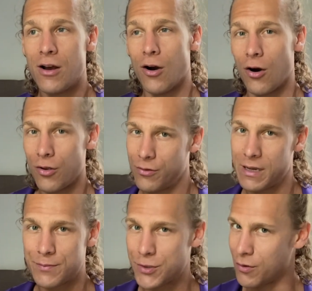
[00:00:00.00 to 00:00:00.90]
all the way
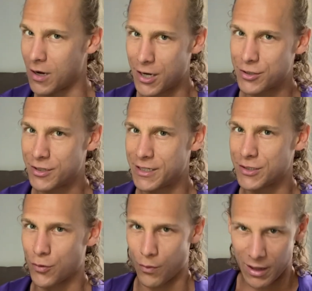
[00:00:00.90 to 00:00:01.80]
up to
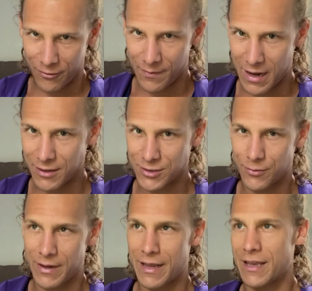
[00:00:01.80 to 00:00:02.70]
112 miles a
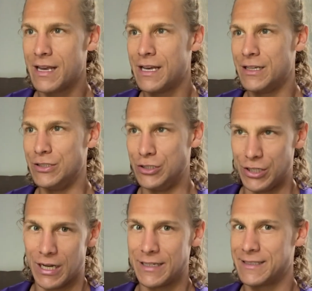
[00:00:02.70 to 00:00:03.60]
week
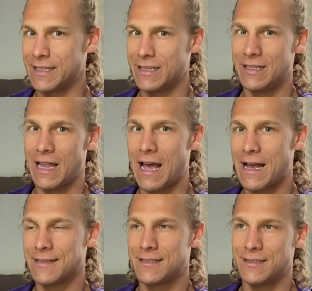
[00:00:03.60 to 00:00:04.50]
just in the
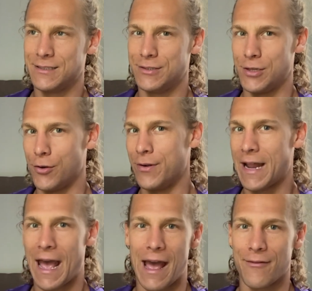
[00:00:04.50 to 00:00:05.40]
last
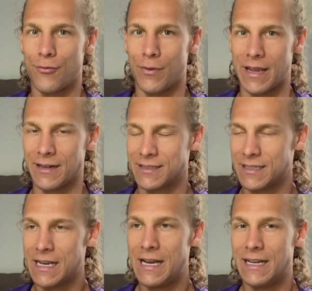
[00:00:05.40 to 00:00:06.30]
2.5 weeks.
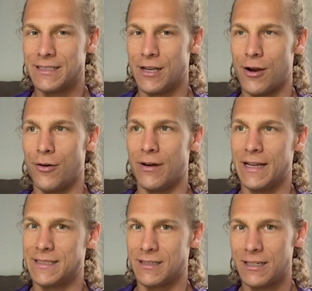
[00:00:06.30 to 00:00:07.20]
So
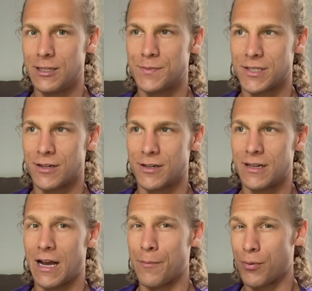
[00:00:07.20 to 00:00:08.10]
it's a little
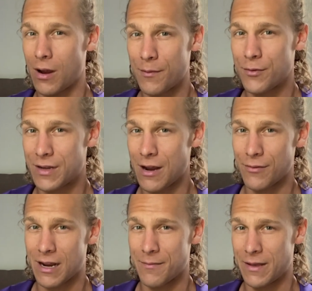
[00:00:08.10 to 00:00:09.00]
absurd. I probably would not
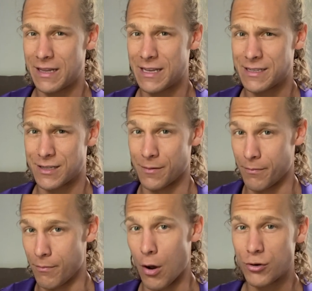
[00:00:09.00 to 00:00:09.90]
recommend this to
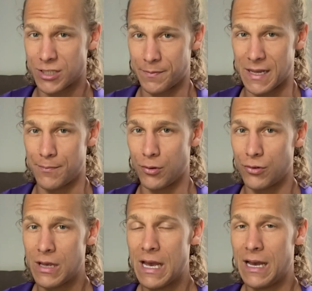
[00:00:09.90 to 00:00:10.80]
most
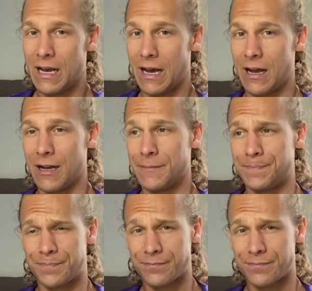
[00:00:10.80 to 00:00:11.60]
people. The